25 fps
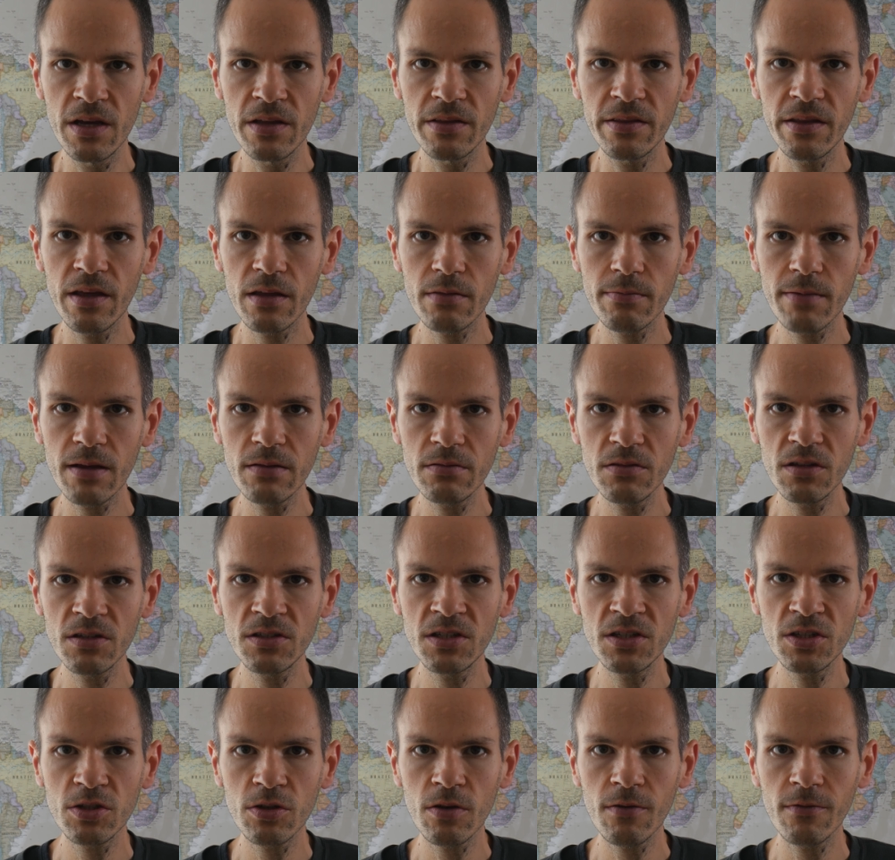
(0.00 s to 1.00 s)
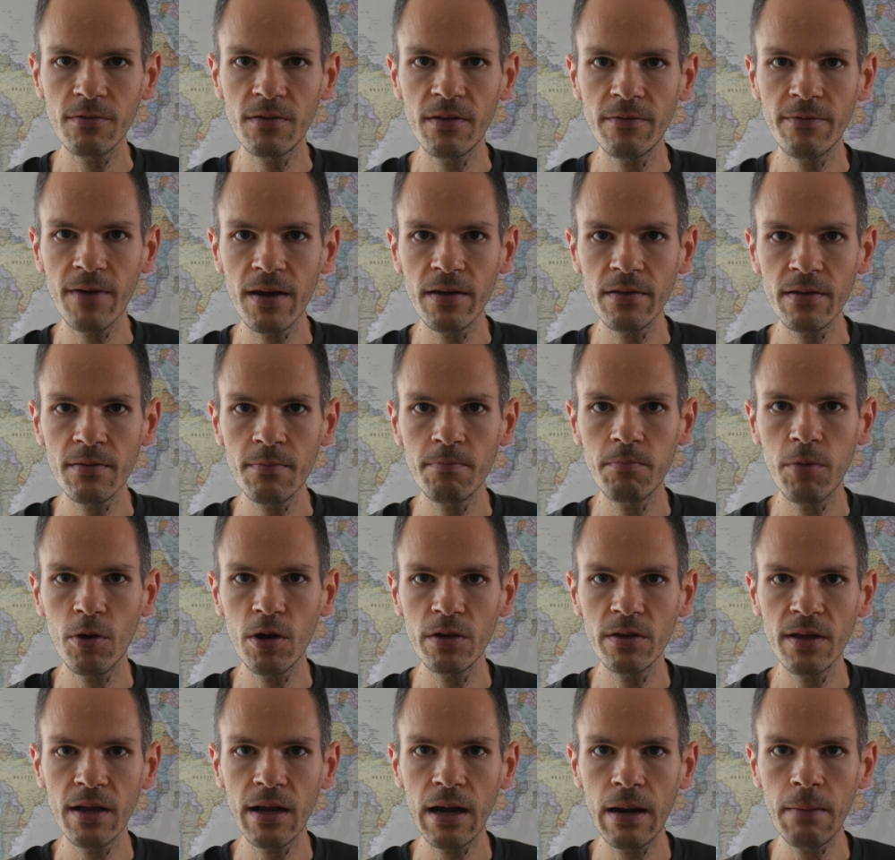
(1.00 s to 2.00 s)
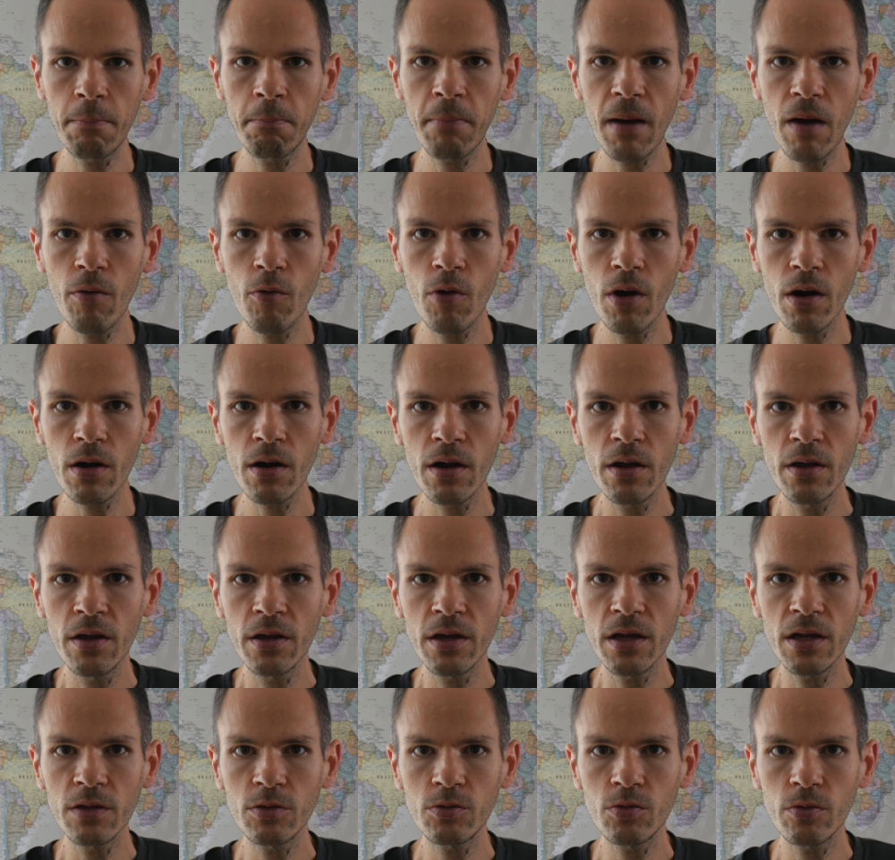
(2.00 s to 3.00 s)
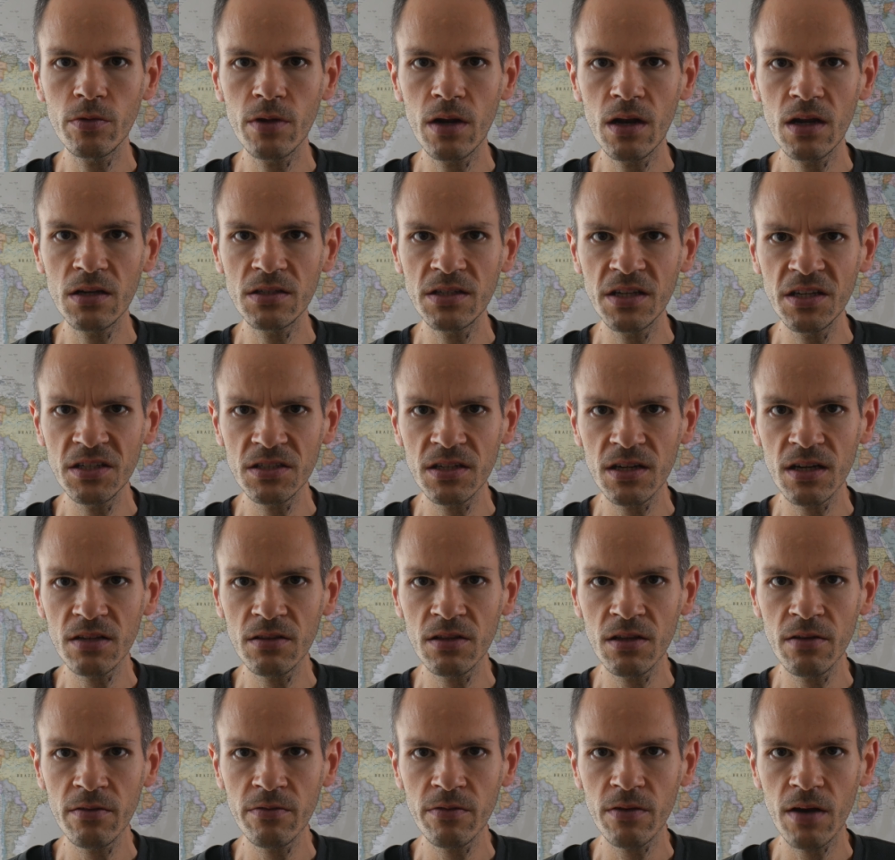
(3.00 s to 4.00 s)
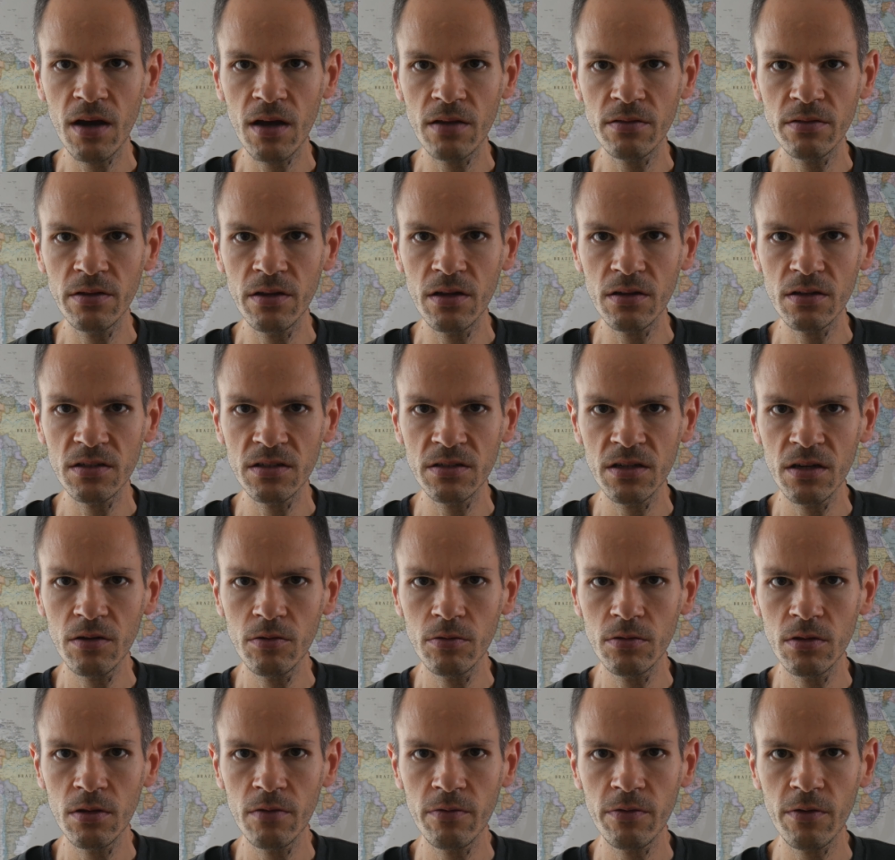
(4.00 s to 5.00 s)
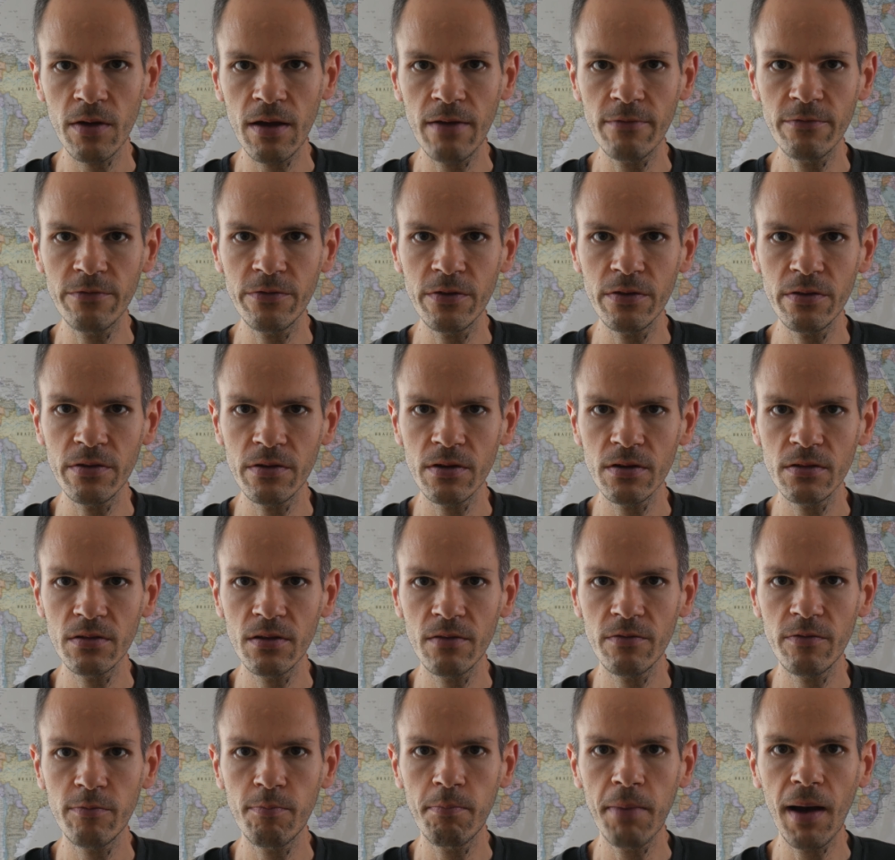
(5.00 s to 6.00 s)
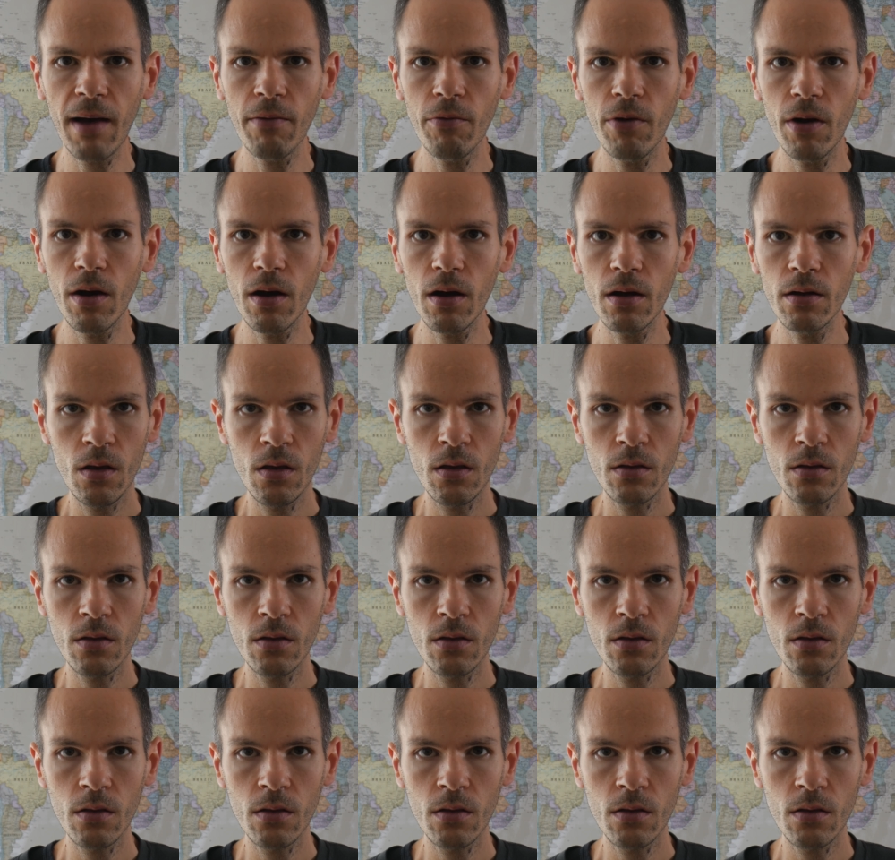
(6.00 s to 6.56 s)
the advantages of dividing political power into the legislative and the executive and federative power.